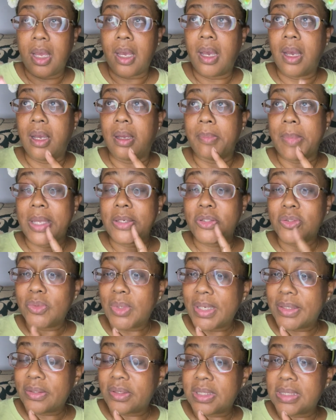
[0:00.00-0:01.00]
Um, I do
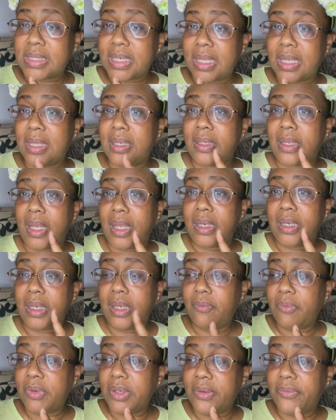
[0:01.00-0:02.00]
understand that
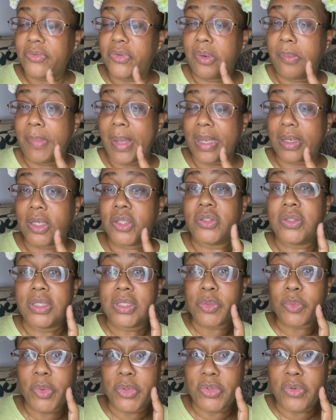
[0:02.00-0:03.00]
even if you're back, because
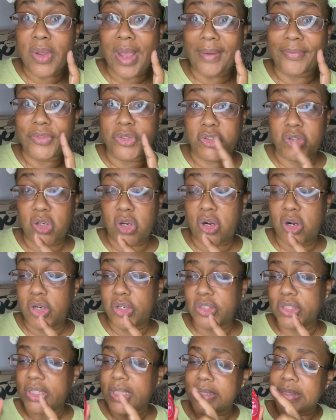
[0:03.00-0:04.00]
this one you have to
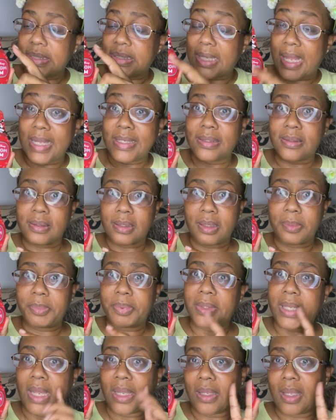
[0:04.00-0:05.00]
charge because it lights up
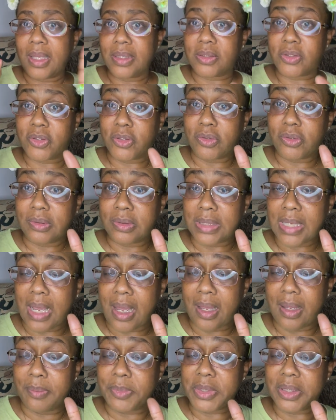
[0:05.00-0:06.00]
like at certain
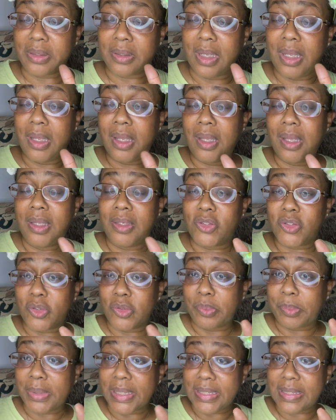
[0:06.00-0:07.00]
times in
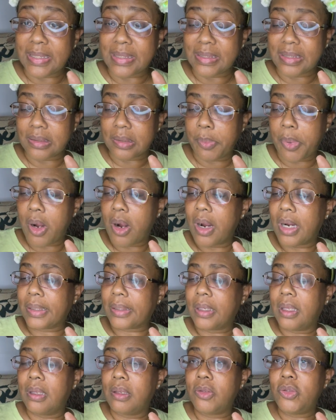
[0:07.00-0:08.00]
certain places at the park.
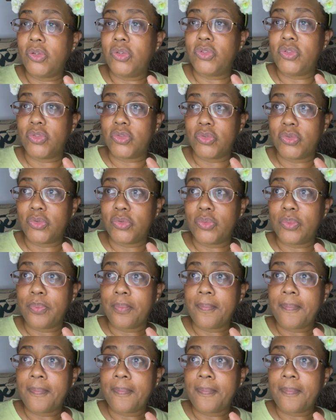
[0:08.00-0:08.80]
You do